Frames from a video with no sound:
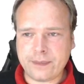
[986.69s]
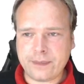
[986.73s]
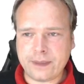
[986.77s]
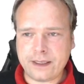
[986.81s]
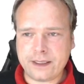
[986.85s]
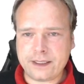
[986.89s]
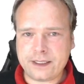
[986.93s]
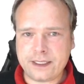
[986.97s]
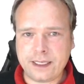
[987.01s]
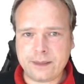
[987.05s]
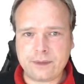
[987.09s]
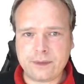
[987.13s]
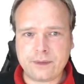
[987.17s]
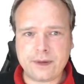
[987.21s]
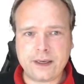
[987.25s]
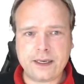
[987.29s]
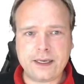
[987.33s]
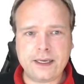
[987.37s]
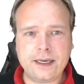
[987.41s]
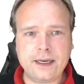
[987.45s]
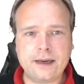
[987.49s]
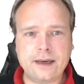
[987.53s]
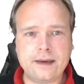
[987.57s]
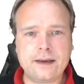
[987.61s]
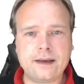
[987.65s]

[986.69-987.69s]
my table right here,